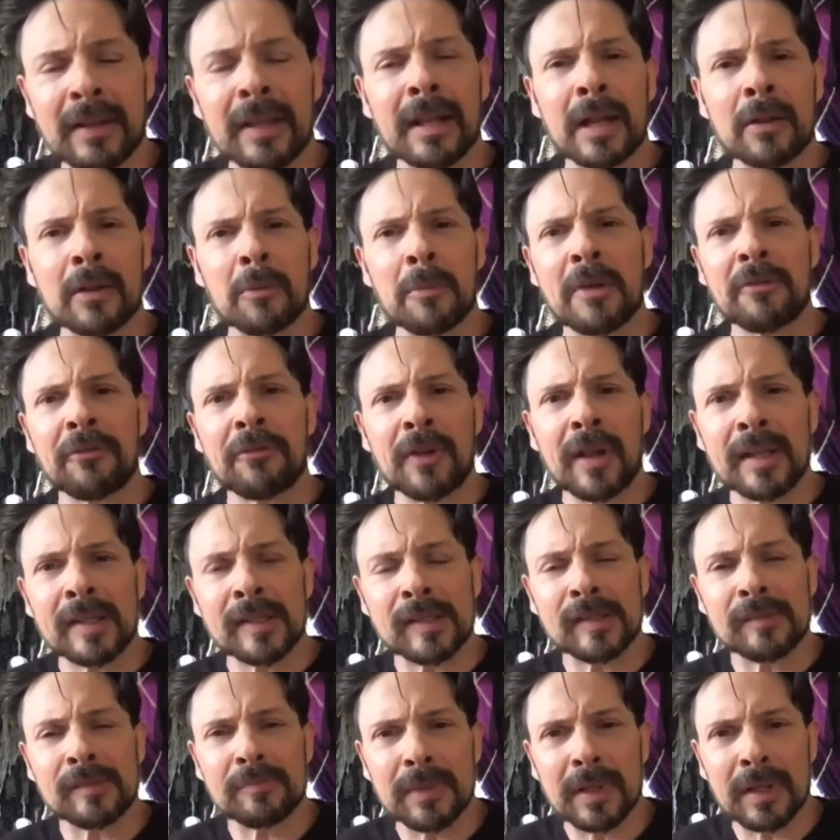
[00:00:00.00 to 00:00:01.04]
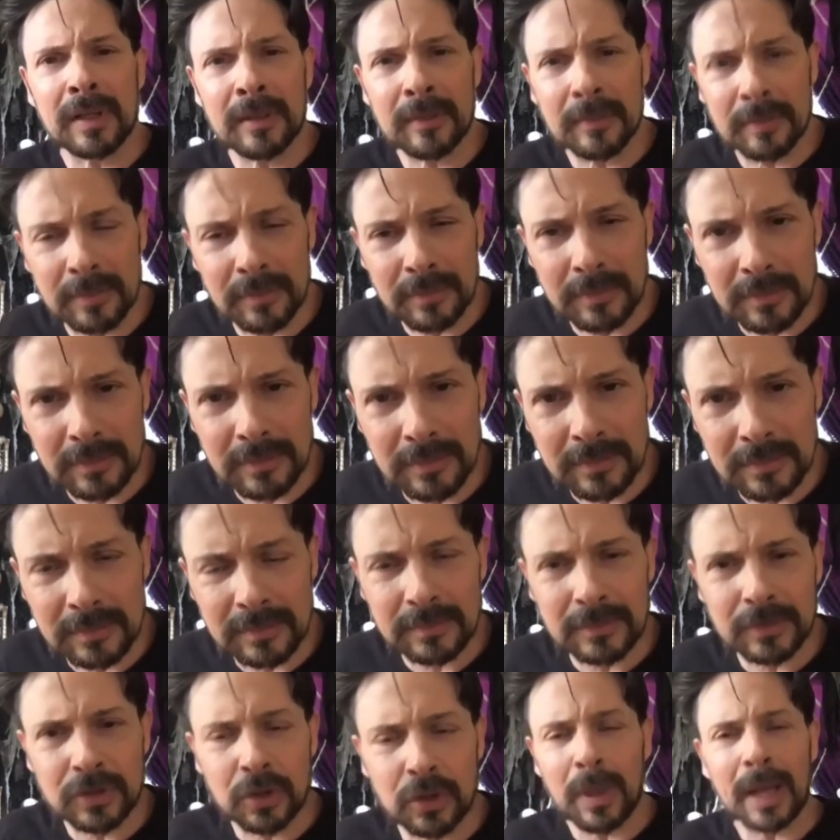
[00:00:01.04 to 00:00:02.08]
with my fans
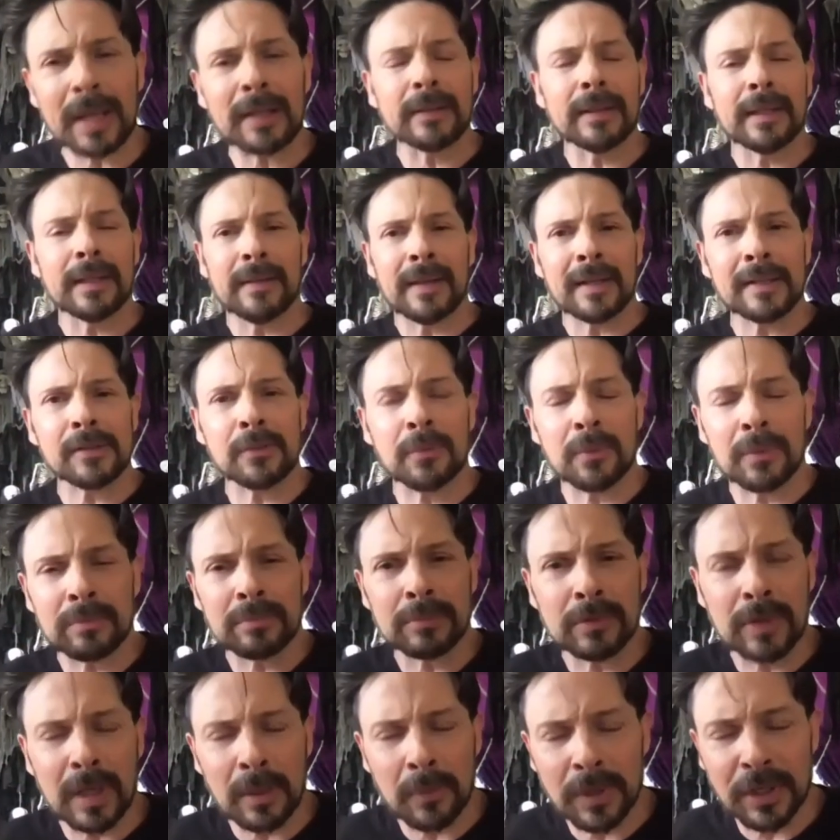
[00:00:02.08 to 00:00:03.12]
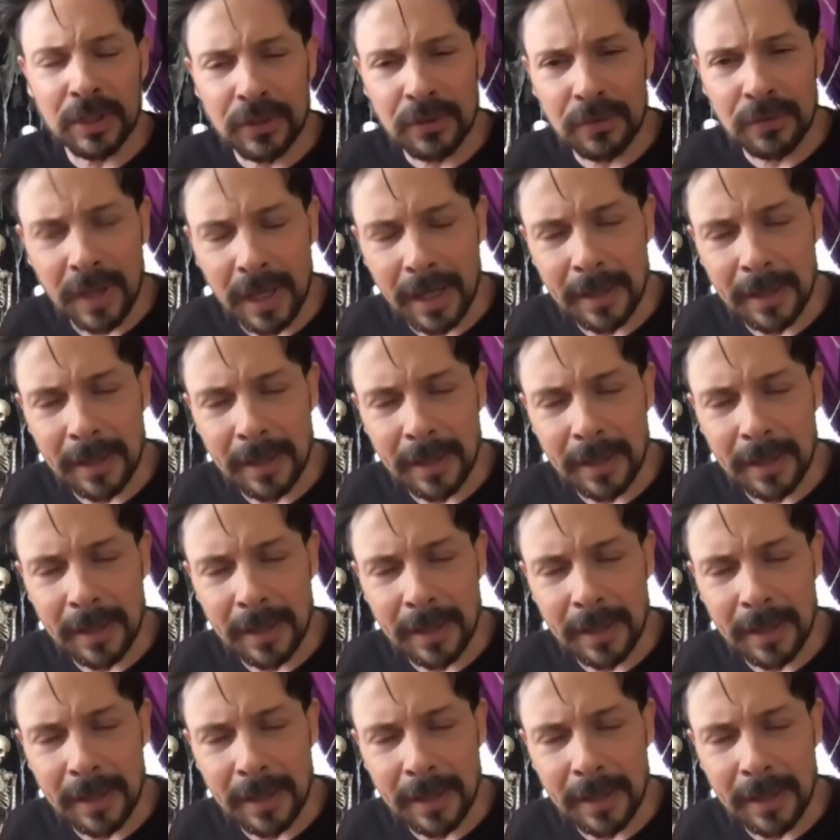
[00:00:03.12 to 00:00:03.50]
directly, and that's a great way to do that.